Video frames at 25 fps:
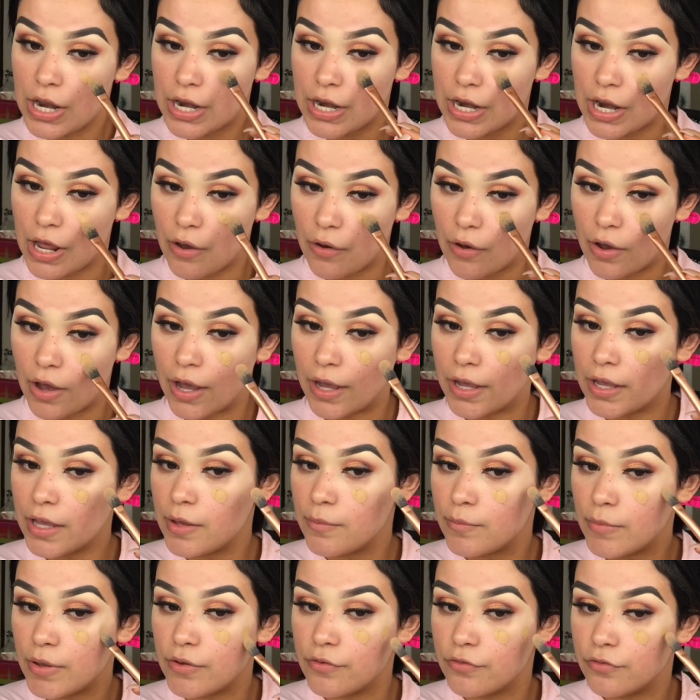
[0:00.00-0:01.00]
Now I
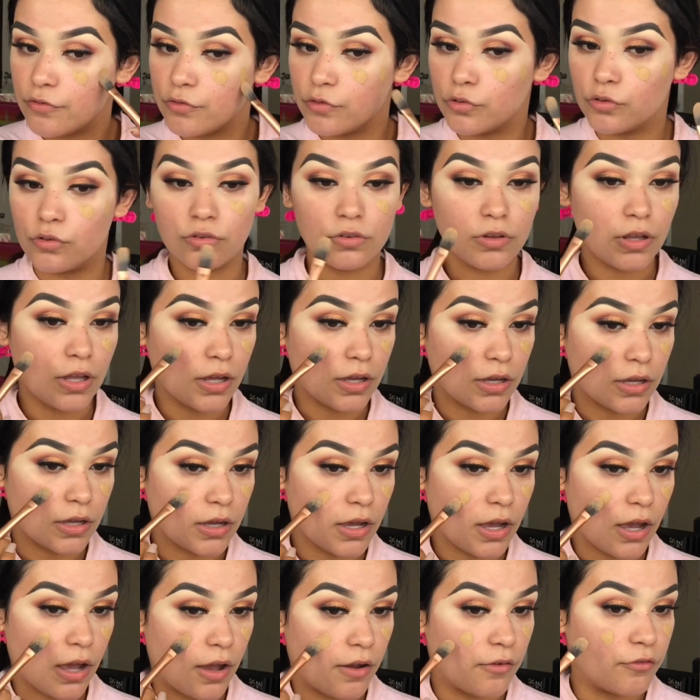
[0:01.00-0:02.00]
am a full
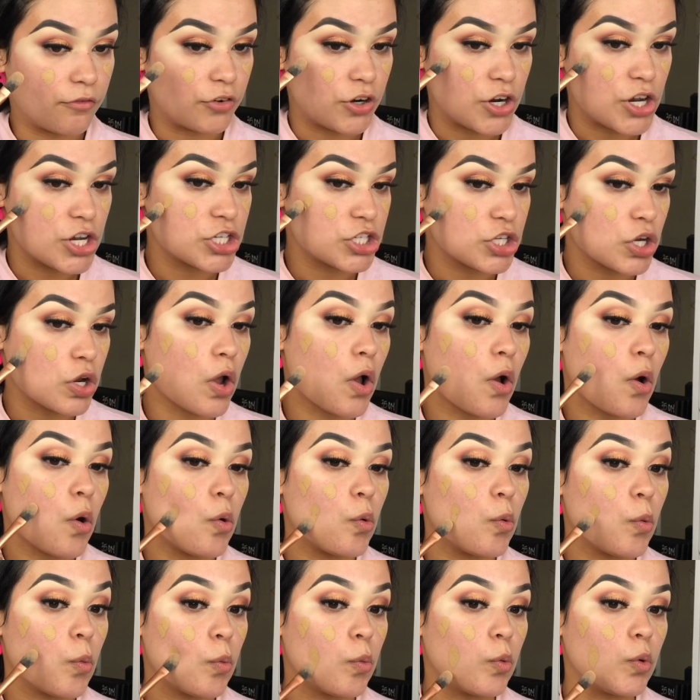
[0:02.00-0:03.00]
coverage
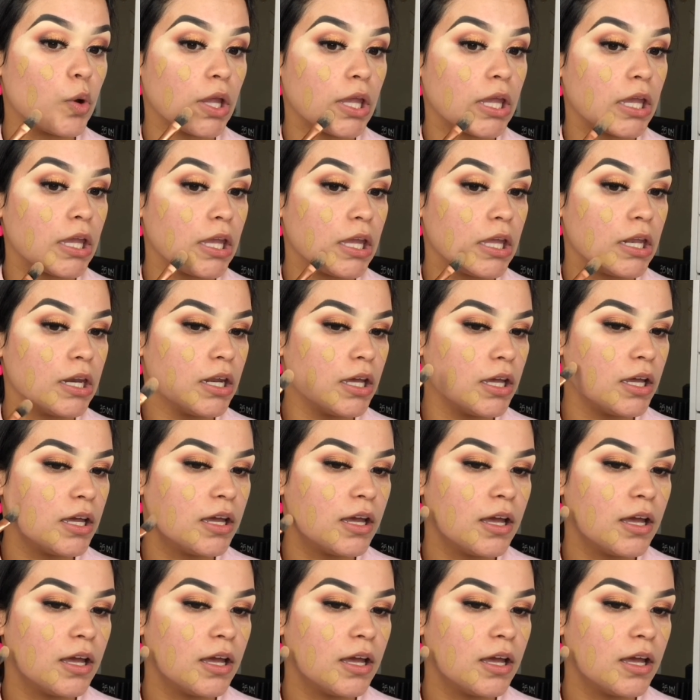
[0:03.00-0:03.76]
queen.